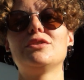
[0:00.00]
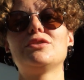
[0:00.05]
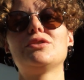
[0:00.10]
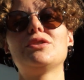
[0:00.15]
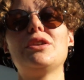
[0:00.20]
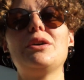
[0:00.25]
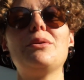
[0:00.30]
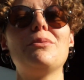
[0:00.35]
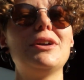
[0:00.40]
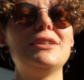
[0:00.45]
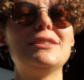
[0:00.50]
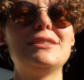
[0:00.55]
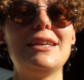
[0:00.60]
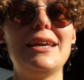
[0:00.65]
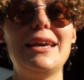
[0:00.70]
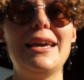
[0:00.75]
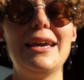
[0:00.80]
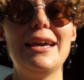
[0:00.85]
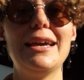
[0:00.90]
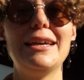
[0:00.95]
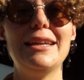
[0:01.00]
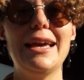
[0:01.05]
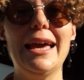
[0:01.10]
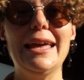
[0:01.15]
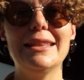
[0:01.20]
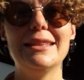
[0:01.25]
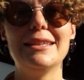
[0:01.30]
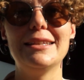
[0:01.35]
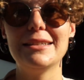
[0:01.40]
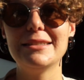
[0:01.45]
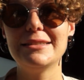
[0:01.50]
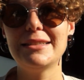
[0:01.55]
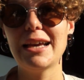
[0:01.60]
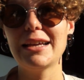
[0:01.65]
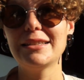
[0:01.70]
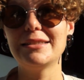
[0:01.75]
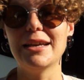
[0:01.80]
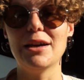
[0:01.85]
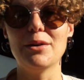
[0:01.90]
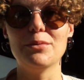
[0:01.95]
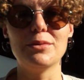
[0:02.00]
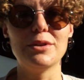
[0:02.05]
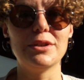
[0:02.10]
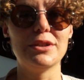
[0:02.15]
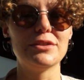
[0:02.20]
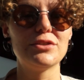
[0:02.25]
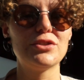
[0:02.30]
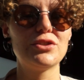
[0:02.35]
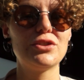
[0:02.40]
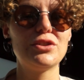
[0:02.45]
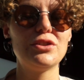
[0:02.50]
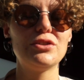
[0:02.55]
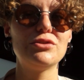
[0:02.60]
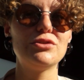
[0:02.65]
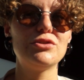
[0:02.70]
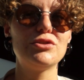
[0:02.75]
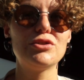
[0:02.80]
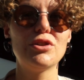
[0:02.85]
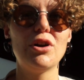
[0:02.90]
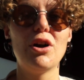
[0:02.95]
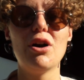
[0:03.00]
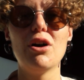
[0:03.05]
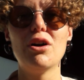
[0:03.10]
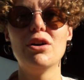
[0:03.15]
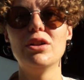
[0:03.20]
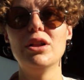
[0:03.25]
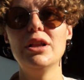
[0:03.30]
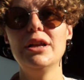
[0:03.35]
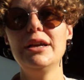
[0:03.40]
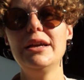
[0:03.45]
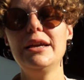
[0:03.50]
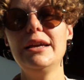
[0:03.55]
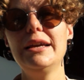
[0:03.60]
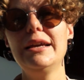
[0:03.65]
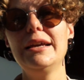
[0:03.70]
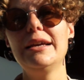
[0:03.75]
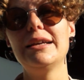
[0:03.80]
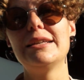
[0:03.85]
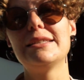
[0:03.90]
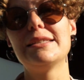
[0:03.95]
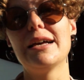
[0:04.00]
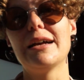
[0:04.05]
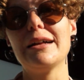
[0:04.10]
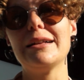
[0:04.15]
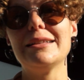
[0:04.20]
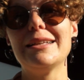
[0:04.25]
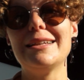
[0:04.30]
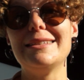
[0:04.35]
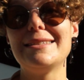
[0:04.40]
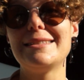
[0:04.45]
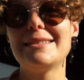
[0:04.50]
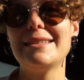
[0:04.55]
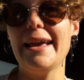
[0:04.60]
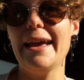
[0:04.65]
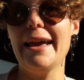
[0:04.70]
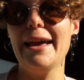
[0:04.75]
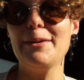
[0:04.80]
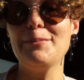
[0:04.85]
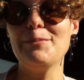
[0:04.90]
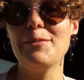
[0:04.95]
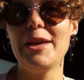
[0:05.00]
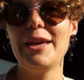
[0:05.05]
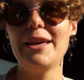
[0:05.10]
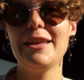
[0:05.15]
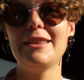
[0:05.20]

So they went ahead and did that. That was Charles, his uncle and Sam.